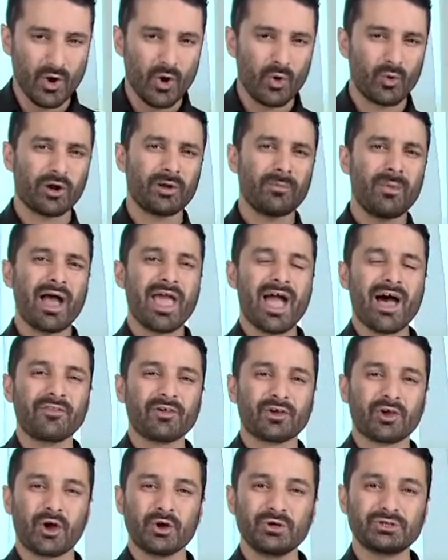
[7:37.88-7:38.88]
One of my
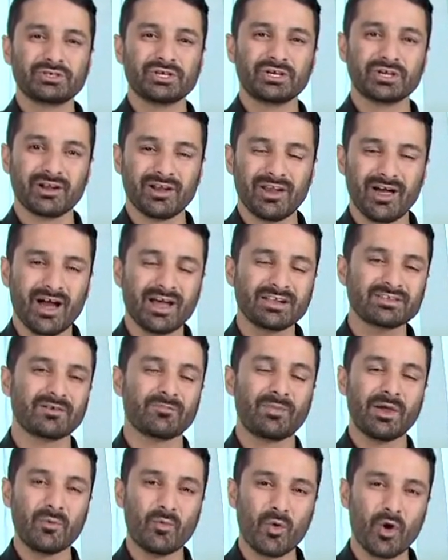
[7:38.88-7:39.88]
other coaching clients,
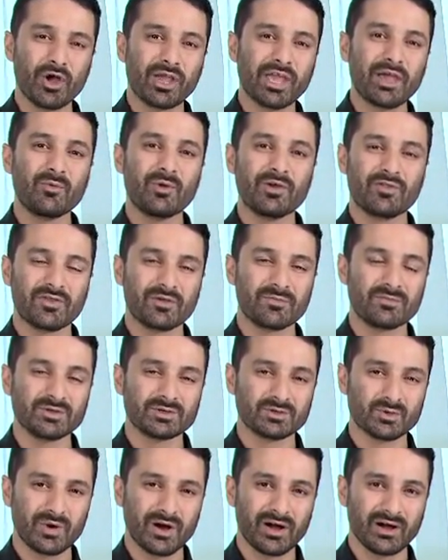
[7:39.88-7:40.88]
I've been working with them
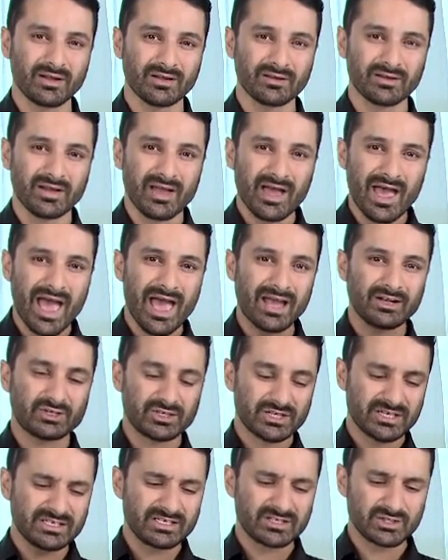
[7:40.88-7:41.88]
as well, and
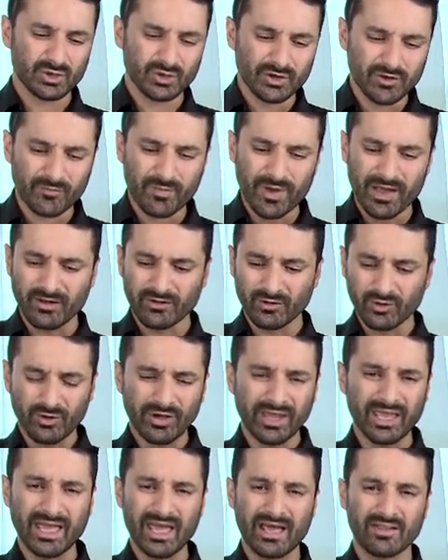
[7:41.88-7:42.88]
she's sort of been
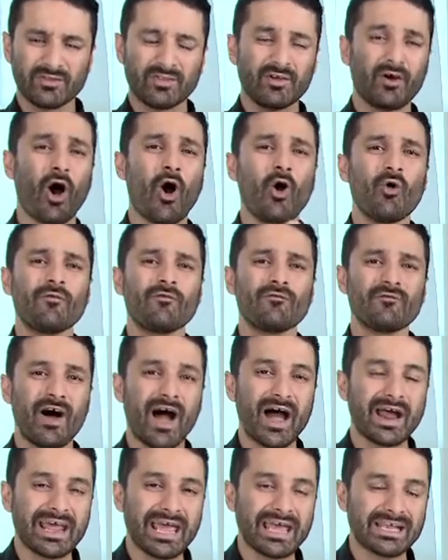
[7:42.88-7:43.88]
looking at the whole
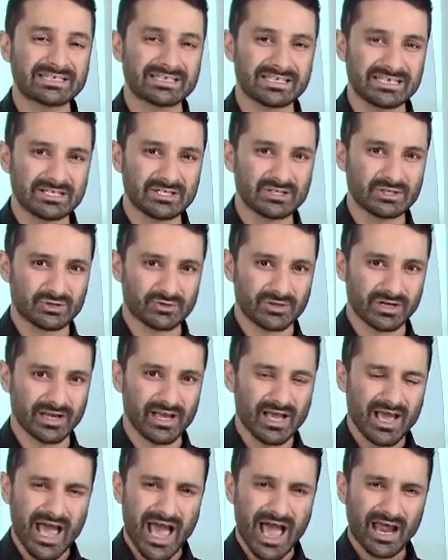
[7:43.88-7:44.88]
finance industry
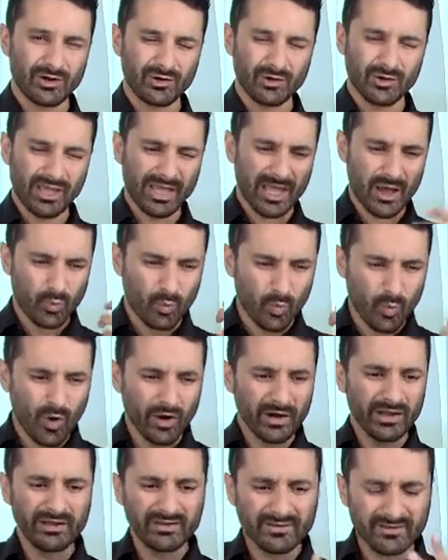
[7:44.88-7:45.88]
and looking at
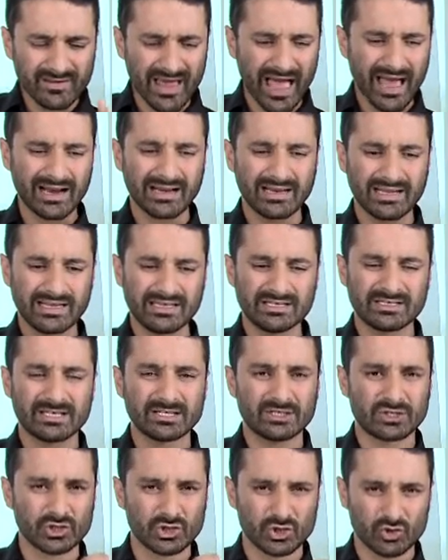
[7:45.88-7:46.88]
what exactly is the
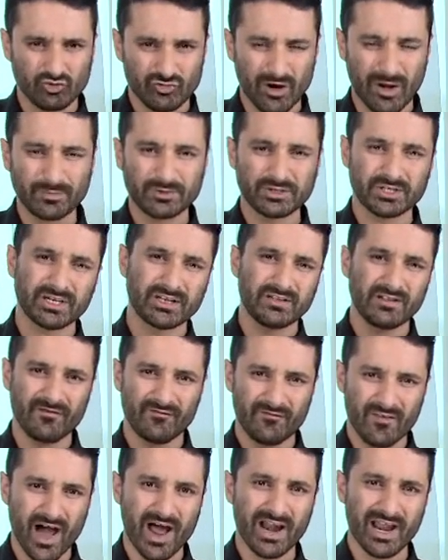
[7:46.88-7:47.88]
disruption in the
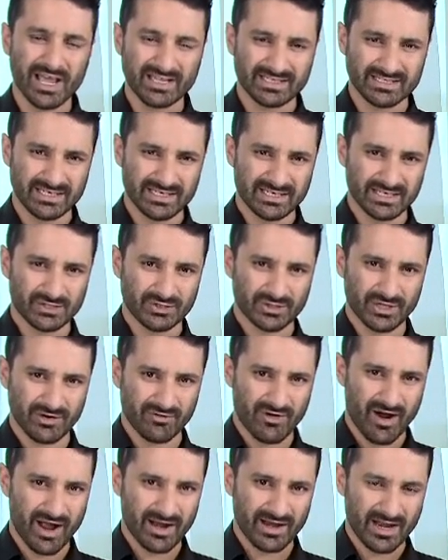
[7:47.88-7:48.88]
finance industry
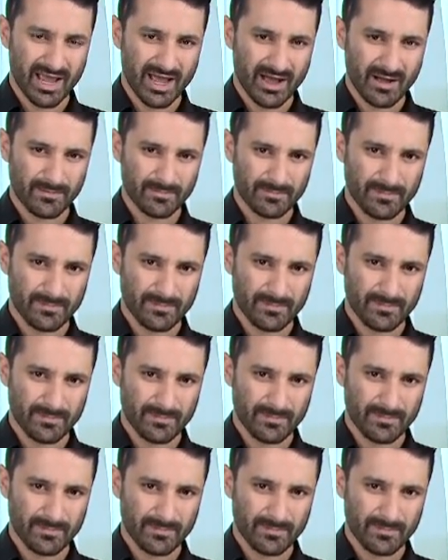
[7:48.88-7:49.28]
right now.